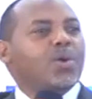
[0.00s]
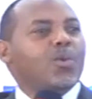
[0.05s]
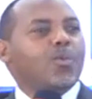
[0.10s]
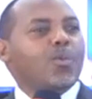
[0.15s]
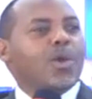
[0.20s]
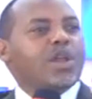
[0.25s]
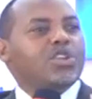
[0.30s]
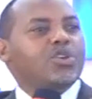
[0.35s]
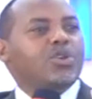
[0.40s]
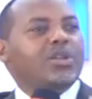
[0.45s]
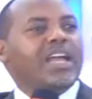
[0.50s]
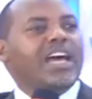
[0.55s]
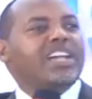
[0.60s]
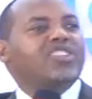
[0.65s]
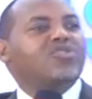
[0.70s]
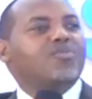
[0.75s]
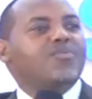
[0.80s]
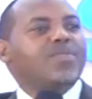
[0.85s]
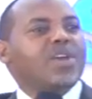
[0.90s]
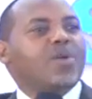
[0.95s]
when you learn
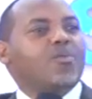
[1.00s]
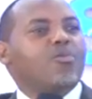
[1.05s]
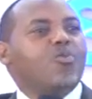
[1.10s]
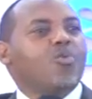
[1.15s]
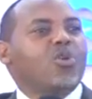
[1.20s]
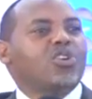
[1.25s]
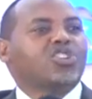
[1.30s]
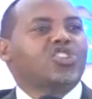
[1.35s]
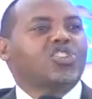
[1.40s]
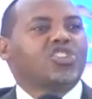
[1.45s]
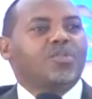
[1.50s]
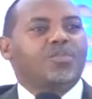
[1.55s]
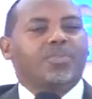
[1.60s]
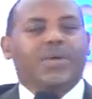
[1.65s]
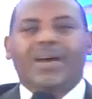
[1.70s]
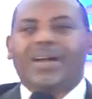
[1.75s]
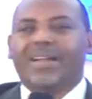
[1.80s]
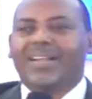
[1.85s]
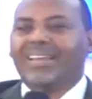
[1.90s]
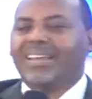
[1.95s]
to be a
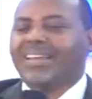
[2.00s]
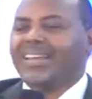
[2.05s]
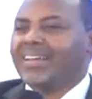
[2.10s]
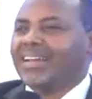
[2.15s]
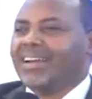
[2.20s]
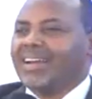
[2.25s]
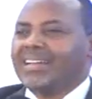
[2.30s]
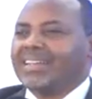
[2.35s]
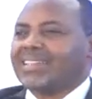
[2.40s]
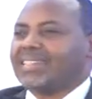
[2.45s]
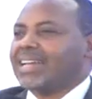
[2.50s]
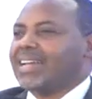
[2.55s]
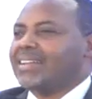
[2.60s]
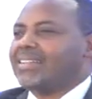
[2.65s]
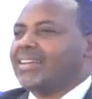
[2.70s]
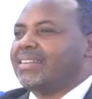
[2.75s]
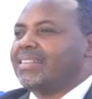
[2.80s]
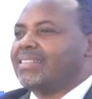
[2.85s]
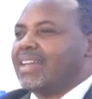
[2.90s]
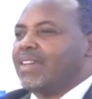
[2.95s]
worshiper. Understand
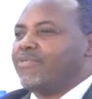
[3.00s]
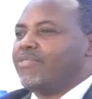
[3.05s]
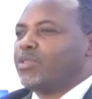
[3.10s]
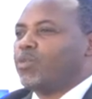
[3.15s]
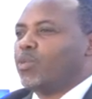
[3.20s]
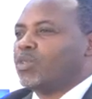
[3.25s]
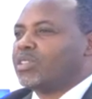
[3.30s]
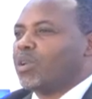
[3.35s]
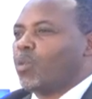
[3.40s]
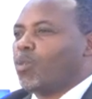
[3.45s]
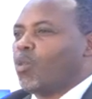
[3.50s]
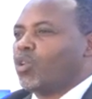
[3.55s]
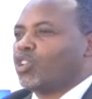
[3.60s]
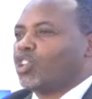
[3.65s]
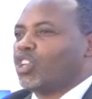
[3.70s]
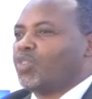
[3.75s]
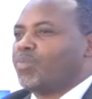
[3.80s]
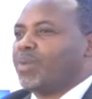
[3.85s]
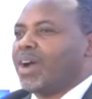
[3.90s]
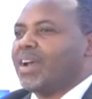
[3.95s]
that David was a
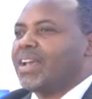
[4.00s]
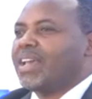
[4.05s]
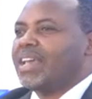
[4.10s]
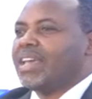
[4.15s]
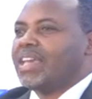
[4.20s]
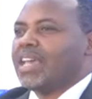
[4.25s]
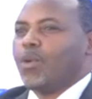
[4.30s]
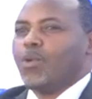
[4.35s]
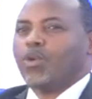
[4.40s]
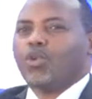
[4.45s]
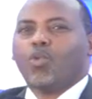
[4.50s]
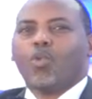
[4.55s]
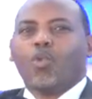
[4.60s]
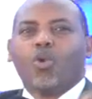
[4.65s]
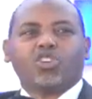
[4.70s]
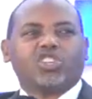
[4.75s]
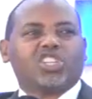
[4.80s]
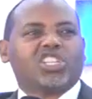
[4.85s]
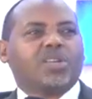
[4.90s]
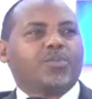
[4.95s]
worshiper. He would
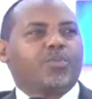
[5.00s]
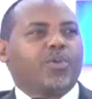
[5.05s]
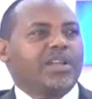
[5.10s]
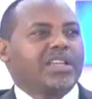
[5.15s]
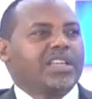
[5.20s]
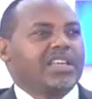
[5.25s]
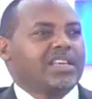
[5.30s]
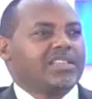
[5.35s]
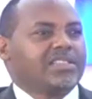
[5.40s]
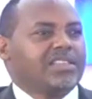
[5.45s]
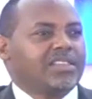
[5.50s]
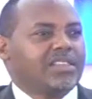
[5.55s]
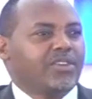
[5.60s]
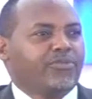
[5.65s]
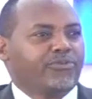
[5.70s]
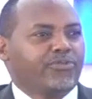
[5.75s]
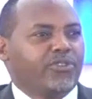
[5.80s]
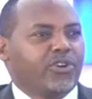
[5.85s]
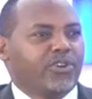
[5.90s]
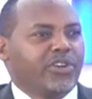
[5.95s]
worship when he is in the
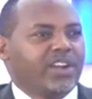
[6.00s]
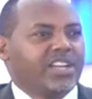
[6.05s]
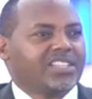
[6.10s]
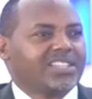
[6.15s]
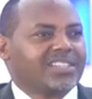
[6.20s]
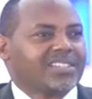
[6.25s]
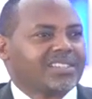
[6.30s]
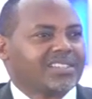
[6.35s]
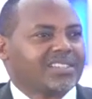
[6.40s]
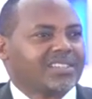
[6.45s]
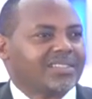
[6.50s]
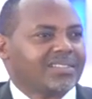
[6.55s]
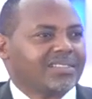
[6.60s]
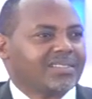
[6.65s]
forests.